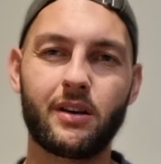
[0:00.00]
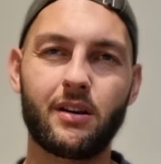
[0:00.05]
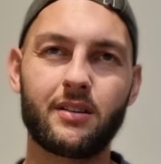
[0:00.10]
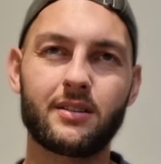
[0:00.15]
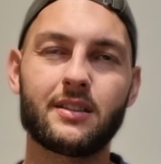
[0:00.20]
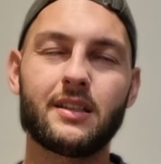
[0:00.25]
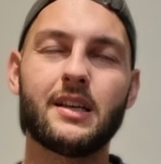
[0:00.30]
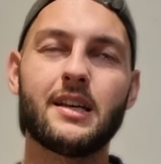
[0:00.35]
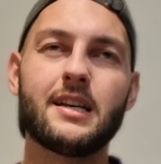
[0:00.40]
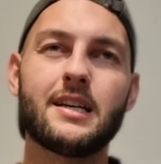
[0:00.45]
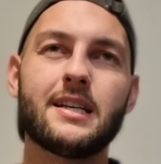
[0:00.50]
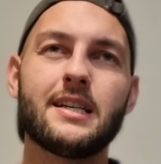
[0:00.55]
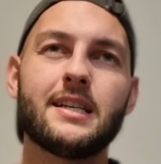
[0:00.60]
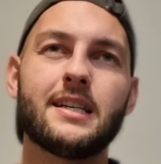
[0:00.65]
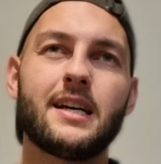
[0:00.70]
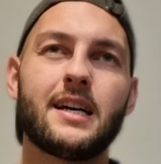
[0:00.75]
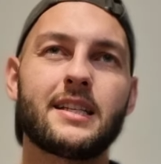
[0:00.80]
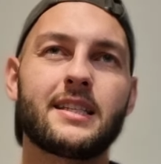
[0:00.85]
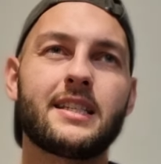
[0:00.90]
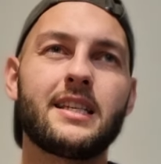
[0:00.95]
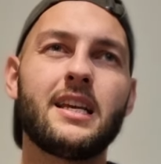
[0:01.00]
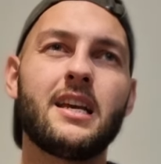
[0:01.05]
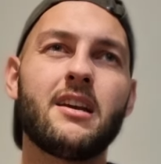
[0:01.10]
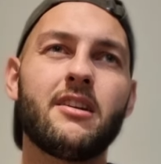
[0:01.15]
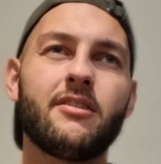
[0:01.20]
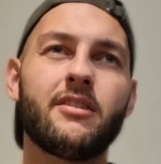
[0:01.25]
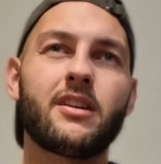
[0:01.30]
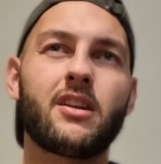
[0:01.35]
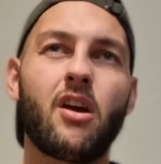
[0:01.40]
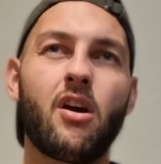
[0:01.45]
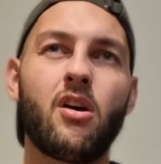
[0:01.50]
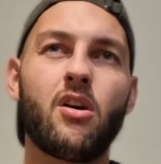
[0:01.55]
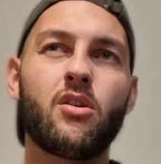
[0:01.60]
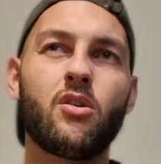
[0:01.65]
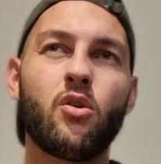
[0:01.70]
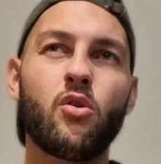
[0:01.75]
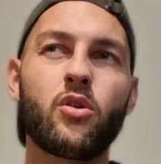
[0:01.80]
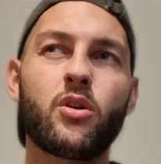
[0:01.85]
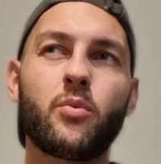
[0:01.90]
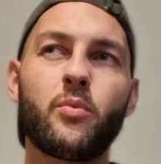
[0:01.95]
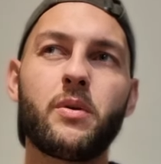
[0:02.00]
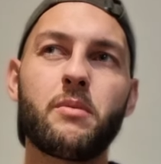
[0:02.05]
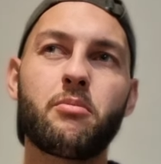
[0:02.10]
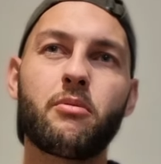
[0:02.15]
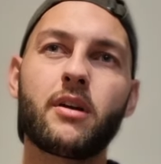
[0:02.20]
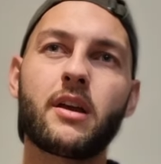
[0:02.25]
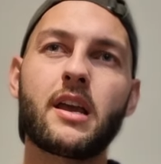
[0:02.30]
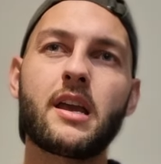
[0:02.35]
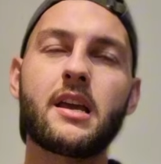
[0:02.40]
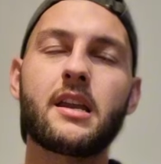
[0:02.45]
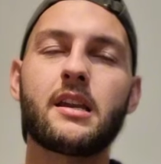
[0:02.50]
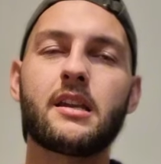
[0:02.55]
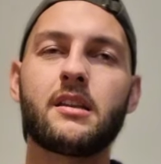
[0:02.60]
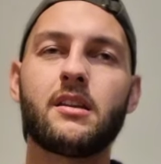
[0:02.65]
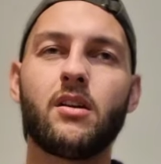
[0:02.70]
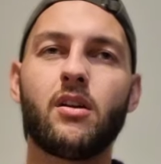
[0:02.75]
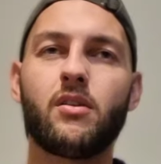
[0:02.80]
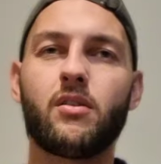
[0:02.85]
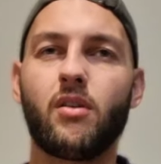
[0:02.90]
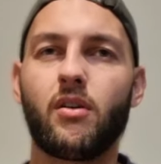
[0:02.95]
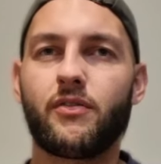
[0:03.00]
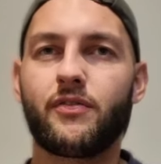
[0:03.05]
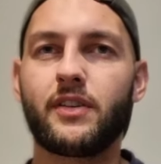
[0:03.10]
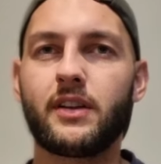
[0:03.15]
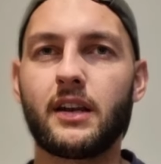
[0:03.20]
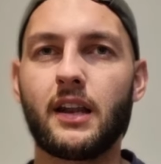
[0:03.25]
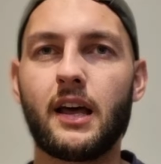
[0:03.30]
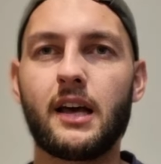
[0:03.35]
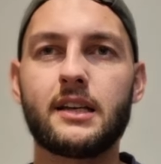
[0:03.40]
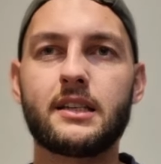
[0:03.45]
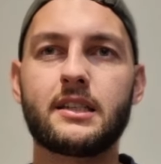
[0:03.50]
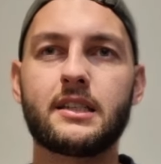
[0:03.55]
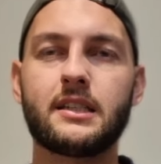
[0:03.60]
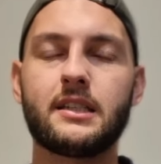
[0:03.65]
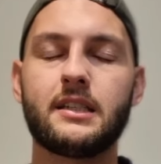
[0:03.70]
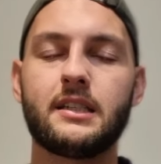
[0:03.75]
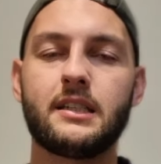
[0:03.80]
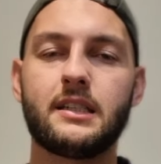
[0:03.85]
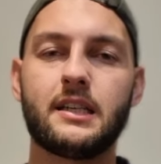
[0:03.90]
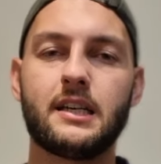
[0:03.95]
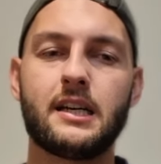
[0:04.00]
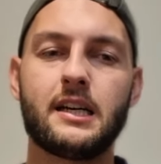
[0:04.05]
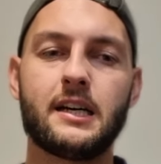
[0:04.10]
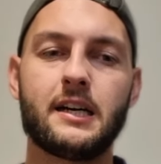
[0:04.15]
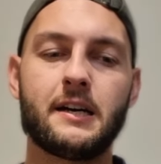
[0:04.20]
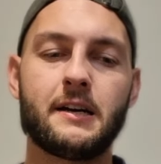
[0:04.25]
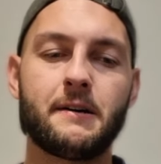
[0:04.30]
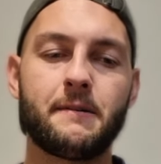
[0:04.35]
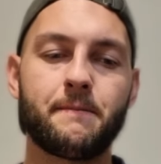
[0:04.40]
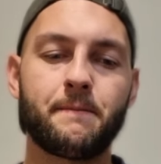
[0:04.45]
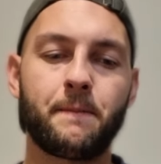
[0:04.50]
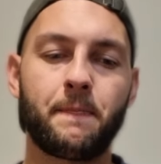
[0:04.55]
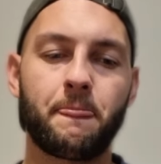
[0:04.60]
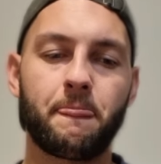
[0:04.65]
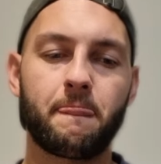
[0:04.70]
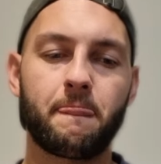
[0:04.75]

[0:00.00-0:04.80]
I sit here and go, who can we bring in? And I've got Finlayson, who